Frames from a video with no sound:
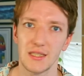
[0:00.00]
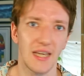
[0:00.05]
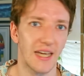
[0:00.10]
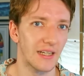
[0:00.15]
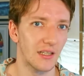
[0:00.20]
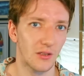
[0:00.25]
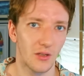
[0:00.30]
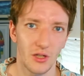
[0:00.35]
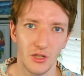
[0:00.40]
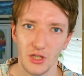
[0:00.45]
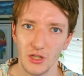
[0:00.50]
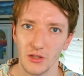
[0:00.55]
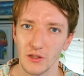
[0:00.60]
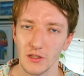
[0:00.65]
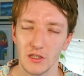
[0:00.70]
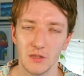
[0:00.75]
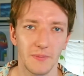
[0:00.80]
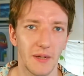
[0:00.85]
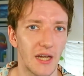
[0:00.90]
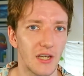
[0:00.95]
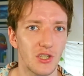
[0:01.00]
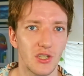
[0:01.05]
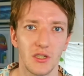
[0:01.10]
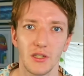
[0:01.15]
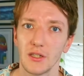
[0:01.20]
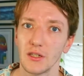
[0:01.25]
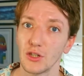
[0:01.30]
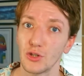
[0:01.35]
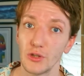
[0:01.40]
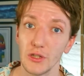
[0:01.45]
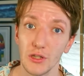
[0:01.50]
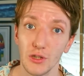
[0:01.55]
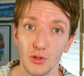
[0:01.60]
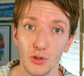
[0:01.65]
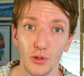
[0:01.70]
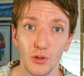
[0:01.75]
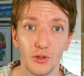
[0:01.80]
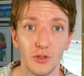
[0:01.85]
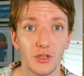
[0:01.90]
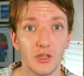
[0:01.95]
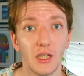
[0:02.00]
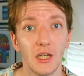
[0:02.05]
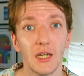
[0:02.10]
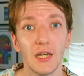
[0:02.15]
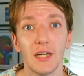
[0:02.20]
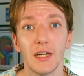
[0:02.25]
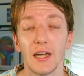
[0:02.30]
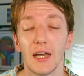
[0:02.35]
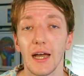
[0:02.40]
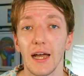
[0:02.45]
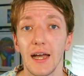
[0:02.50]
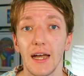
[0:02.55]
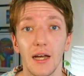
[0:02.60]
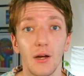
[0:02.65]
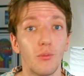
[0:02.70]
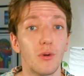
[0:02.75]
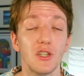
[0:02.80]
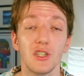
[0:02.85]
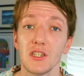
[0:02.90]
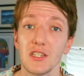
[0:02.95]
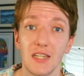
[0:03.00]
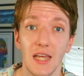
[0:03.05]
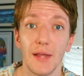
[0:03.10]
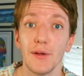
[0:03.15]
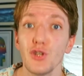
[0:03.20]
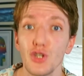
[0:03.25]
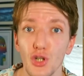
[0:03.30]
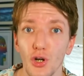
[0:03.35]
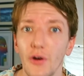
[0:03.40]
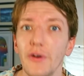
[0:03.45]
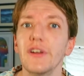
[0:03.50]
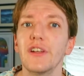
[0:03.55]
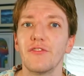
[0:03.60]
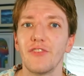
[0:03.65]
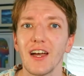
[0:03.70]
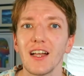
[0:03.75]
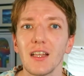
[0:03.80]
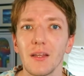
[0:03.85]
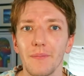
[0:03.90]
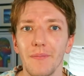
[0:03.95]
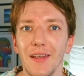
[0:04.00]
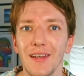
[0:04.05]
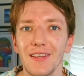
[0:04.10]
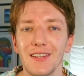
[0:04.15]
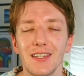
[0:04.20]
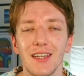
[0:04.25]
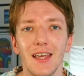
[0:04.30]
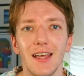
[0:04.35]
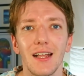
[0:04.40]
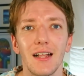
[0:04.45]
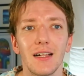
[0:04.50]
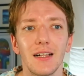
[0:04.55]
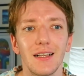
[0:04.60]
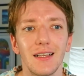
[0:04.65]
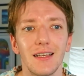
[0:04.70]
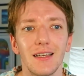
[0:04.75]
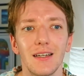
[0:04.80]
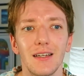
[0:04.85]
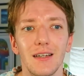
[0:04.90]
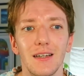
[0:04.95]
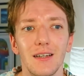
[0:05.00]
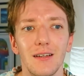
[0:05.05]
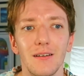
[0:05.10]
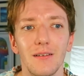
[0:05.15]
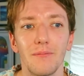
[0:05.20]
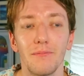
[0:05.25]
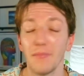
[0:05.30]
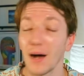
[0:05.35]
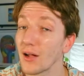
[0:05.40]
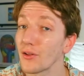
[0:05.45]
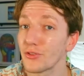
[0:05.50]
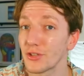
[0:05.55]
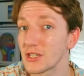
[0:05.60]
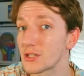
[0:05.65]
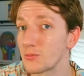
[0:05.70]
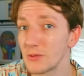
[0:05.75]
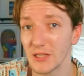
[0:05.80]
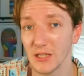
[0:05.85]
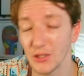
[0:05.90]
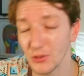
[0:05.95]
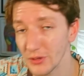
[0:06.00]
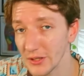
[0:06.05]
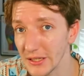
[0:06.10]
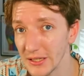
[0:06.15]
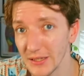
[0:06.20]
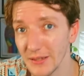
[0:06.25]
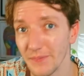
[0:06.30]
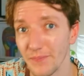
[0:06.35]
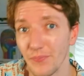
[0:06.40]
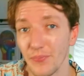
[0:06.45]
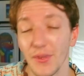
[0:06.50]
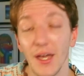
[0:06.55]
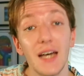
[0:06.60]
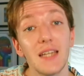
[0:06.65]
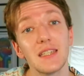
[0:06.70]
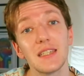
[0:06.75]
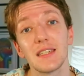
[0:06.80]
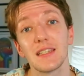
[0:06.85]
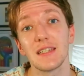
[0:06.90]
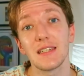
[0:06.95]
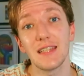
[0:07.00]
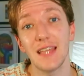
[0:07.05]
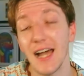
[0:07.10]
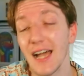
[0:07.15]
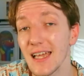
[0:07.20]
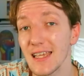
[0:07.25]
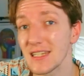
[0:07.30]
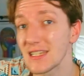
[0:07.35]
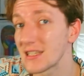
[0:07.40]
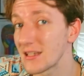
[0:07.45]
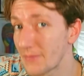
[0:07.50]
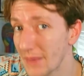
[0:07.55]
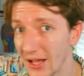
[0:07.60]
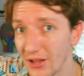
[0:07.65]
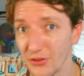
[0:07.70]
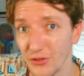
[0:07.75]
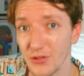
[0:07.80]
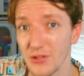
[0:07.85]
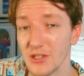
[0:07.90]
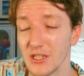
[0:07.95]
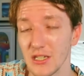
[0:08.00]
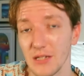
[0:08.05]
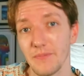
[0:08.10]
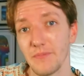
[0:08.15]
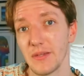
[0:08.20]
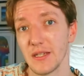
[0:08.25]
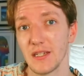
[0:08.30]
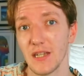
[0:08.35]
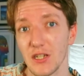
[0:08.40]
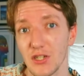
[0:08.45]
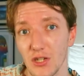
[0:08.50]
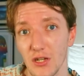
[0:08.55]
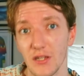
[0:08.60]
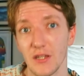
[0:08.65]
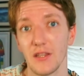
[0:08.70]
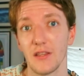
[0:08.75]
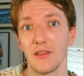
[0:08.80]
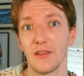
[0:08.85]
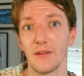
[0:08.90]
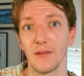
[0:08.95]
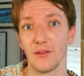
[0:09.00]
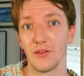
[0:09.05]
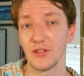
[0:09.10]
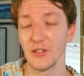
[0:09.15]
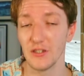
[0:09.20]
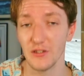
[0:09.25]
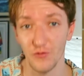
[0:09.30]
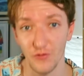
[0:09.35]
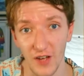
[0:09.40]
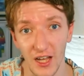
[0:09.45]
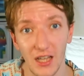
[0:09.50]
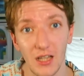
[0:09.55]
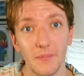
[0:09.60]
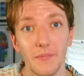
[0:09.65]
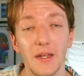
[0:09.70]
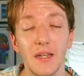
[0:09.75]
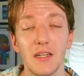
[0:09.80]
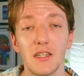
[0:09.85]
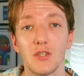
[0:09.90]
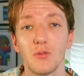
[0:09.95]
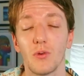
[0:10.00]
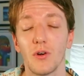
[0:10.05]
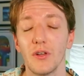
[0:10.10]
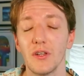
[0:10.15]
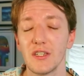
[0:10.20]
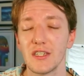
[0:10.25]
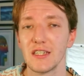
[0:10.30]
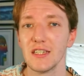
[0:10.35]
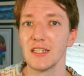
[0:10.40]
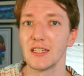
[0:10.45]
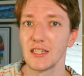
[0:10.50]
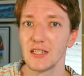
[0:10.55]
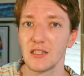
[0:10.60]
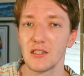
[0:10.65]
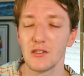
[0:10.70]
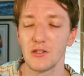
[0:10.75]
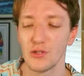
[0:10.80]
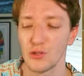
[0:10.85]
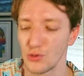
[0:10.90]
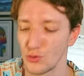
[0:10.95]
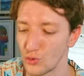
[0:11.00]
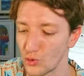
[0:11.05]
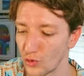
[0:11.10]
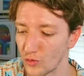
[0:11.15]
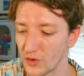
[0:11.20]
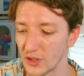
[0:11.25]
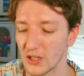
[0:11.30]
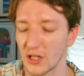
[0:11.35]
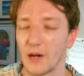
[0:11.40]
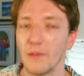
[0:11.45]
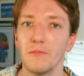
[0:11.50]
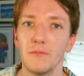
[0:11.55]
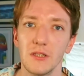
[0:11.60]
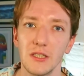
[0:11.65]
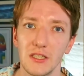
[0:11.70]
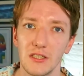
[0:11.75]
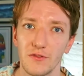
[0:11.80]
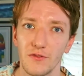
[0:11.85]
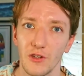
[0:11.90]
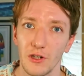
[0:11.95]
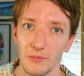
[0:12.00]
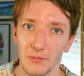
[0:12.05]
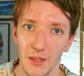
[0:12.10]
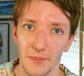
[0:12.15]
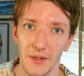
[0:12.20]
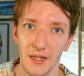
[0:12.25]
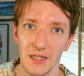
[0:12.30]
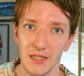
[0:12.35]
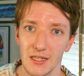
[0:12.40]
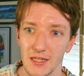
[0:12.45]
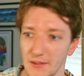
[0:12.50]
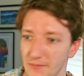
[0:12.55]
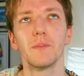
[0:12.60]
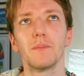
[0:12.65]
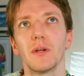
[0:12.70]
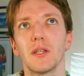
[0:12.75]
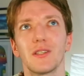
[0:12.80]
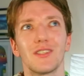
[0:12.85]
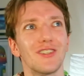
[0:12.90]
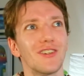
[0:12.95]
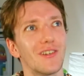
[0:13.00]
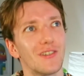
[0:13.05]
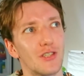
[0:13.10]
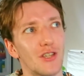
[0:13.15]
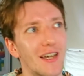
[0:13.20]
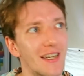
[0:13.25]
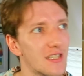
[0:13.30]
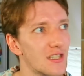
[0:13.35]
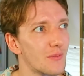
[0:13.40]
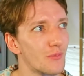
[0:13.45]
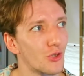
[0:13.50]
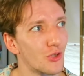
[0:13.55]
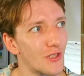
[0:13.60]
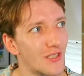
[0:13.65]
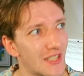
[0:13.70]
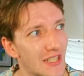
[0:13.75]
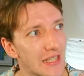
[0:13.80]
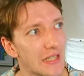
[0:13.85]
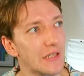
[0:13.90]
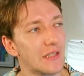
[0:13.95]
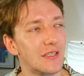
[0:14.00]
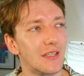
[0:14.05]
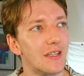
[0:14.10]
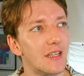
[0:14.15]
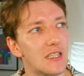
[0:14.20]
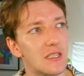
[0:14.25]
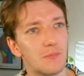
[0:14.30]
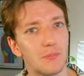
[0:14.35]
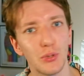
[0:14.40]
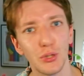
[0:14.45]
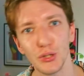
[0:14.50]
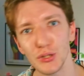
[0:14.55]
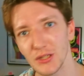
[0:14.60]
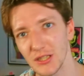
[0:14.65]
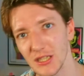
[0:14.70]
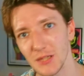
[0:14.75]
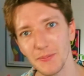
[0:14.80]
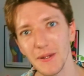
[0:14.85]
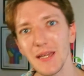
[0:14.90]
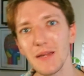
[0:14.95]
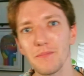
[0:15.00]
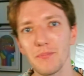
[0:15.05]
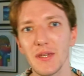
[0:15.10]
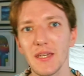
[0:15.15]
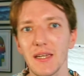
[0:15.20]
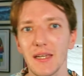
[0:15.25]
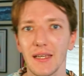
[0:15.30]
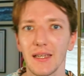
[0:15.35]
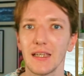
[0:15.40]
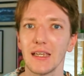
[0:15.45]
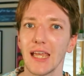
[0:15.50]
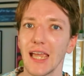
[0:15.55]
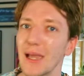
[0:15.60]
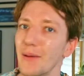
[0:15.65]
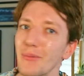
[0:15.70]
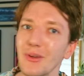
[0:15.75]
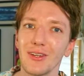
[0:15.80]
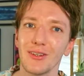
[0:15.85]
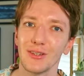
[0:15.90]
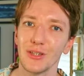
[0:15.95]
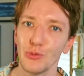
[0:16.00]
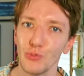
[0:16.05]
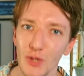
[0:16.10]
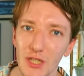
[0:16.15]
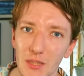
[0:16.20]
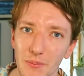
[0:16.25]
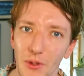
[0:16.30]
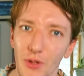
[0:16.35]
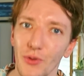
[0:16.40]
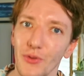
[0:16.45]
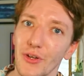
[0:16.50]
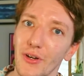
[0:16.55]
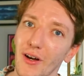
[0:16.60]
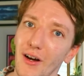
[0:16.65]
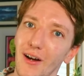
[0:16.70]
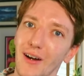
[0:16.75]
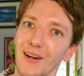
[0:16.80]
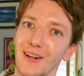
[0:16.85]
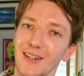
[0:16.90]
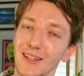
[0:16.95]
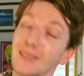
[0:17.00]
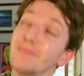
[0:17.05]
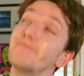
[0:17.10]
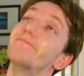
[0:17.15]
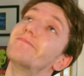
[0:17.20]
technological expansion and green growth, which is in short development, Malthus would agree. That is the Malthusian position. The development is what's needed to overcome these firm limits. But to add some critique to this book, despite being eminently readable, there are